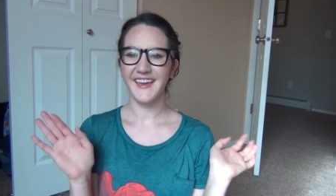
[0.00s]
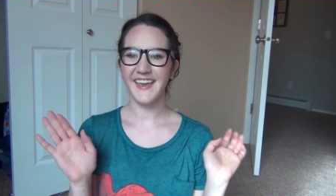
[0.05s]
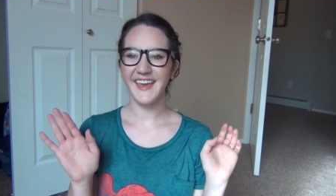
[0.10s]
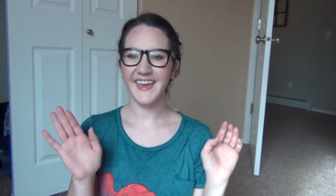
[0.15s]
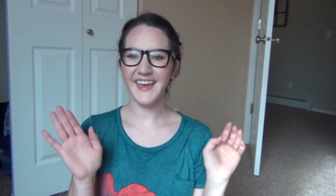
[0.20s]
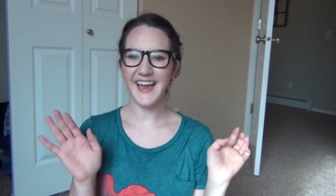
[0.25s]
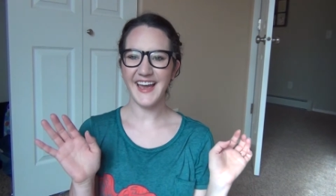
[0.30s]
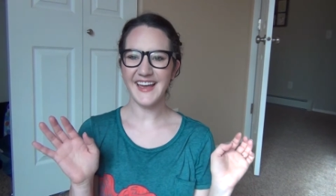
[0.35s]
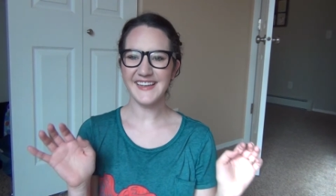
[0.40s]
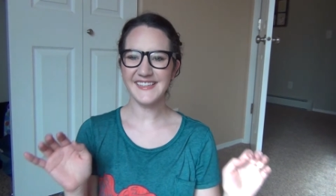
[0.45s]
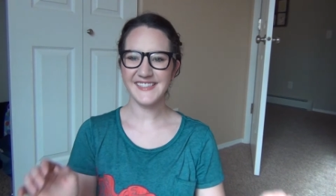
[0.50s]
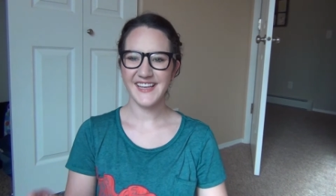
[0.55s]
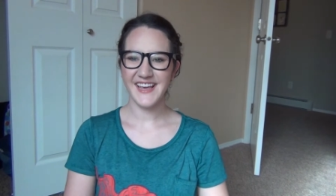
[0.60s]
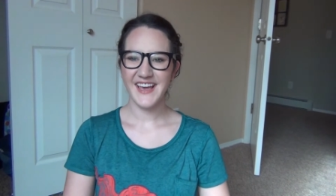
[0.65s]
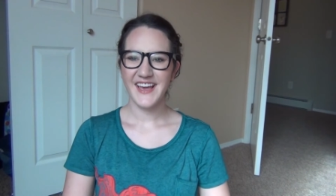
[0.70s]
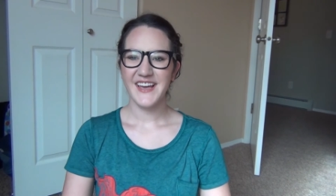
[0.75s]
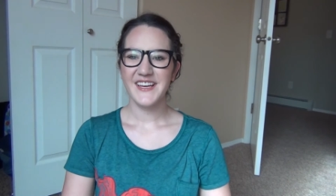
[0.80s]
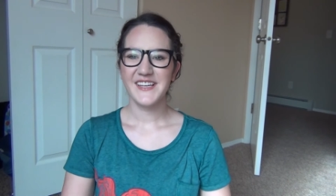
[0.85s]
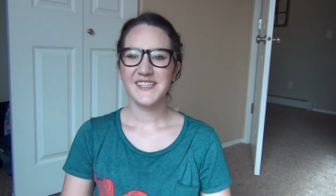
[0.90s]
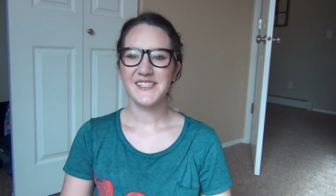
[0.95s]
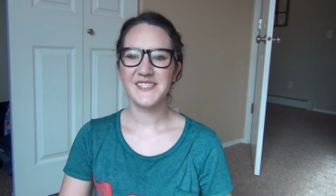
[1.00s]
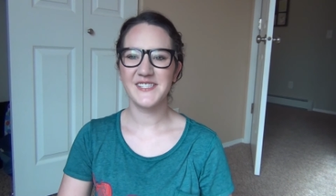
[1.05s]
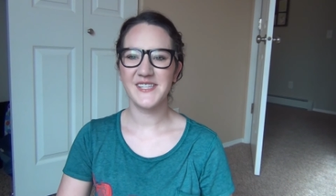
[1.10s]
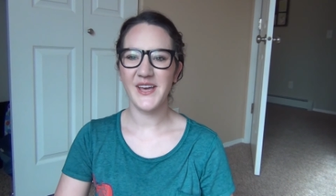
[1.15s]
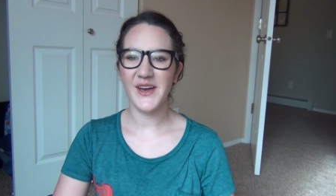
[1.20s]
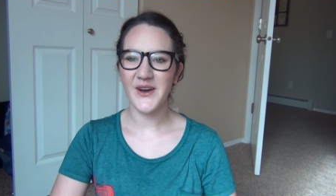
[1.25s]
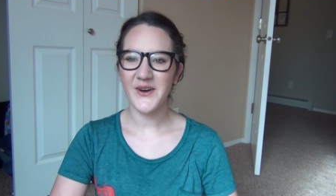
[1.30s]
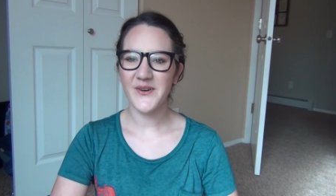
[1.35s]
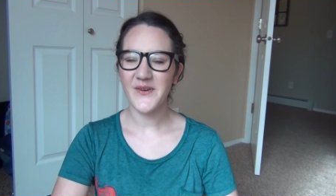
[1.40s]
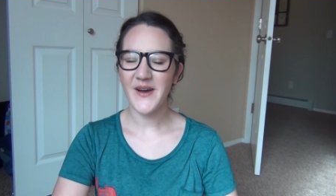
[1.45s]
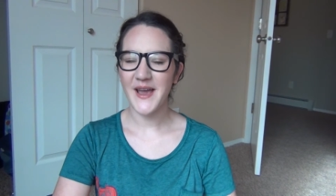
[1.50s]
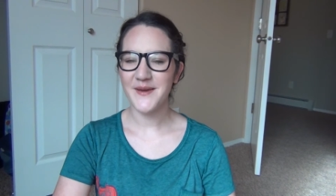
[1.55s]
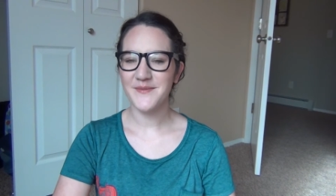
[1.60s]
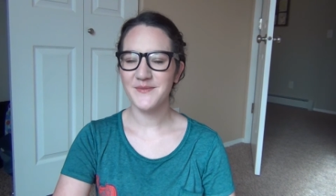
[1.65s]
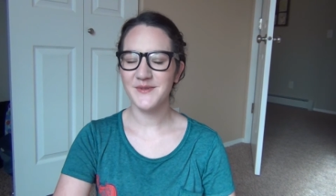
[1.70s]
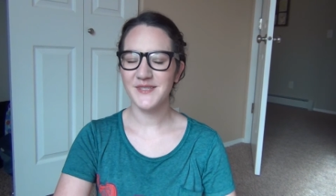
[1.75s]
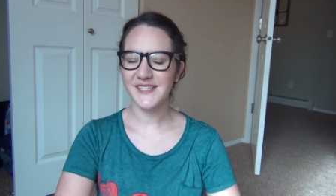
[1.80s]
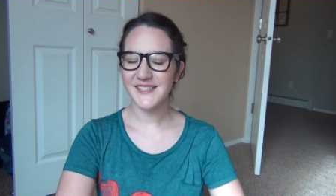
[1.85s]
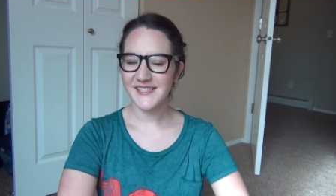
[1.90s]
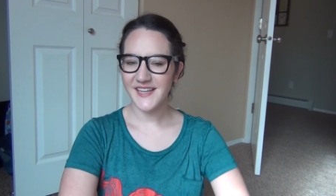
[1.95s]
Hey guys, so
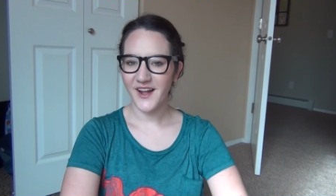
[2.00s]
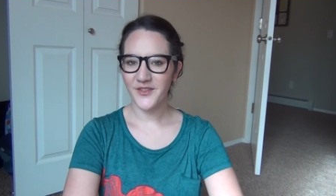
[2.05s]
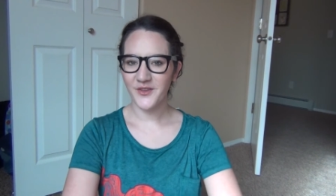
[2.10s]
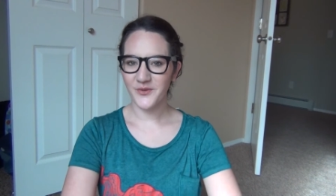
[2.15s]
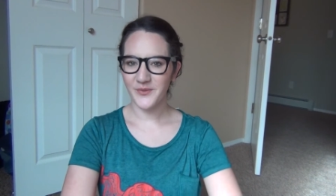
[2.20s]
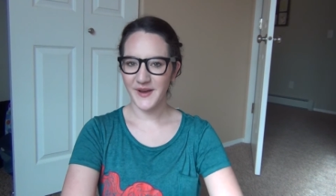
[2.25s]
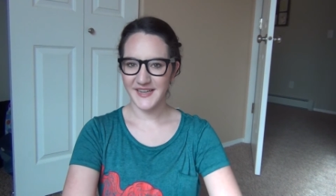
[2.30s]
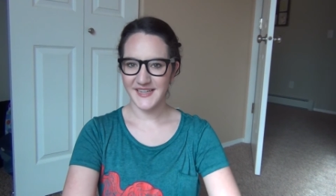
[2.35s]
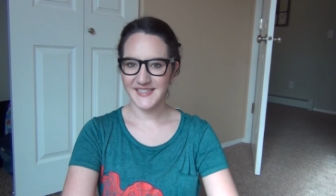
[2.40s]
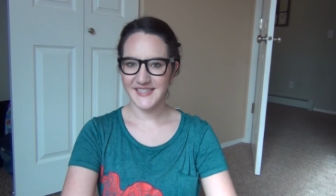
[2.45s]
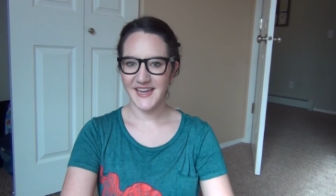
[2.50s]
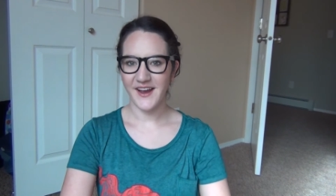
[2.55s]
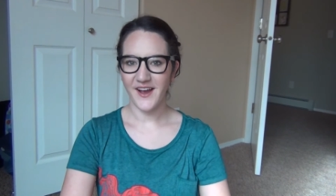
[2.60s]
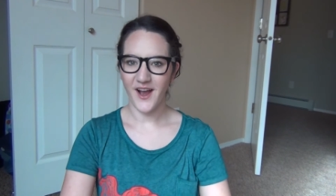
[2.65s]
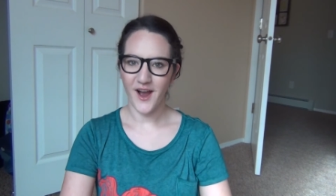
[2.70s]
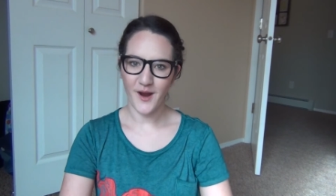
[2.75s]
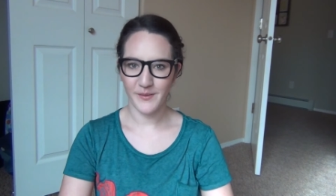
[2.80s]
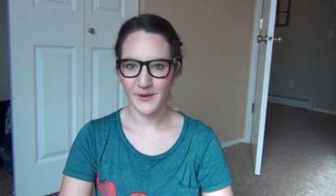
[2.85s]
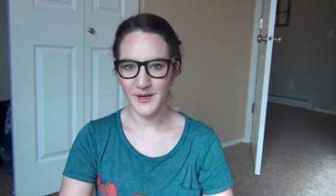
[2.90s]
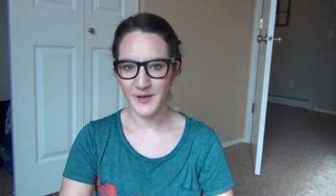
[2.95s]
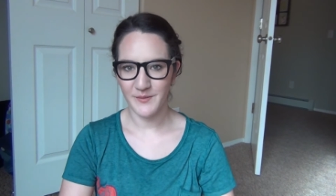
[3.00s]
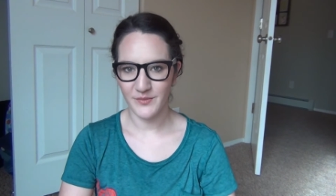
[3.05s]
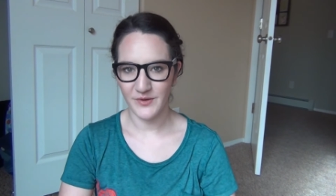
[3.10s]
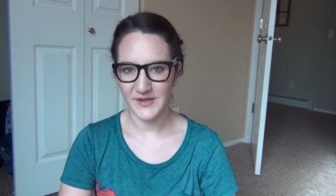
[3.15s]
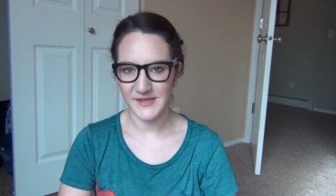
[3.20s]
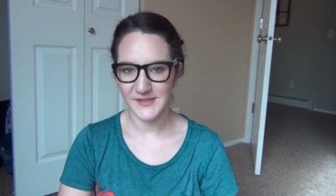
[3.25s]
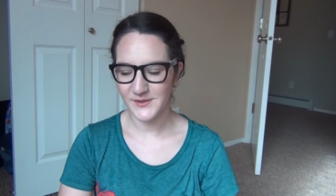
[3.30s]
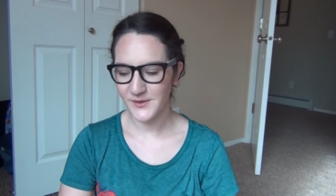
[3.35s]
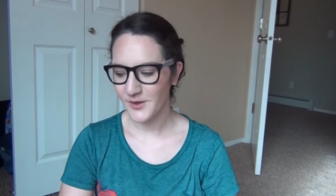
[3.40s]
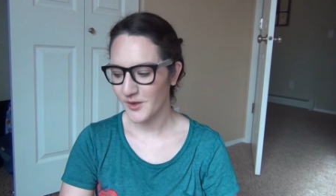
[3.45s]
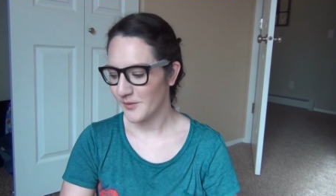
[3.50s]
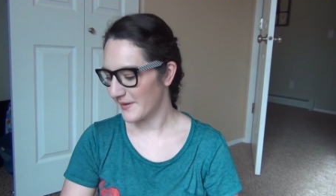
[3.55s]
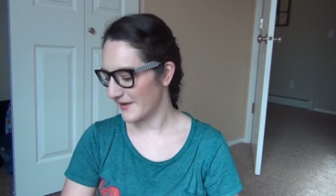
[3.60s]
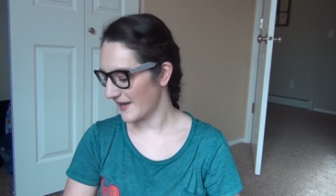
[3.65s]
I'm just on the way to take Aubrey to preschool,